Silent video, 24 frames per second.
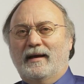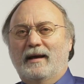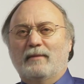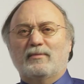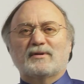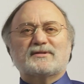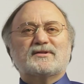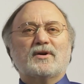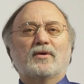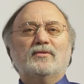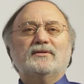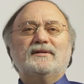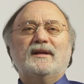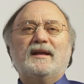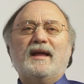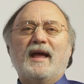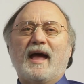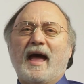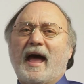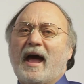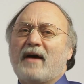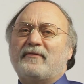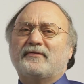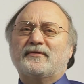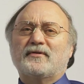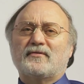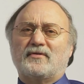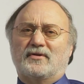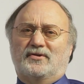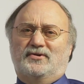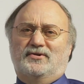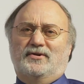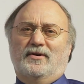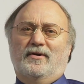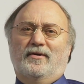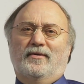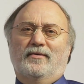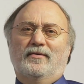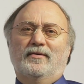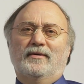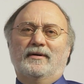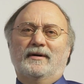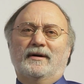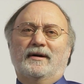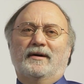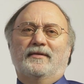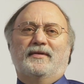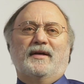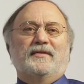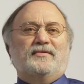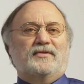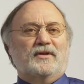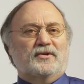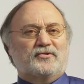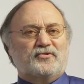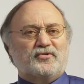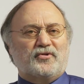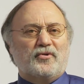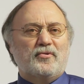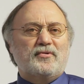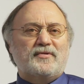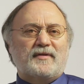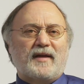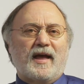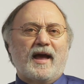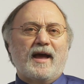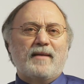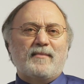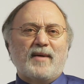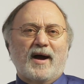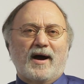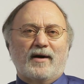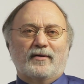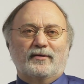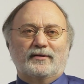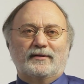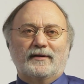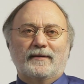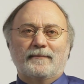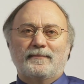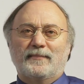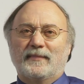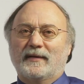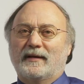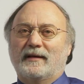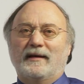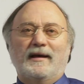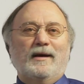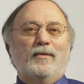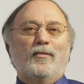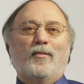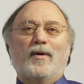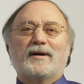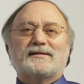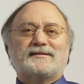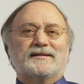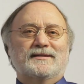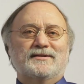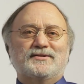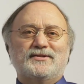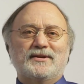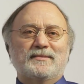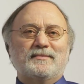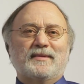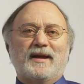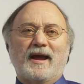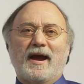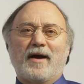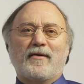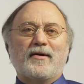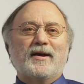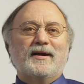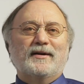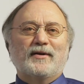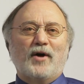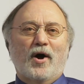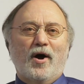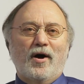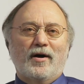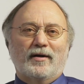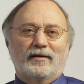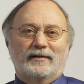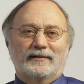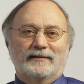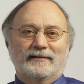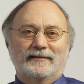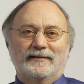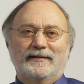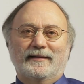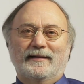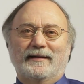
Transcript: It was only after the show that the truth came out. It wasn't Jim Carrey at all.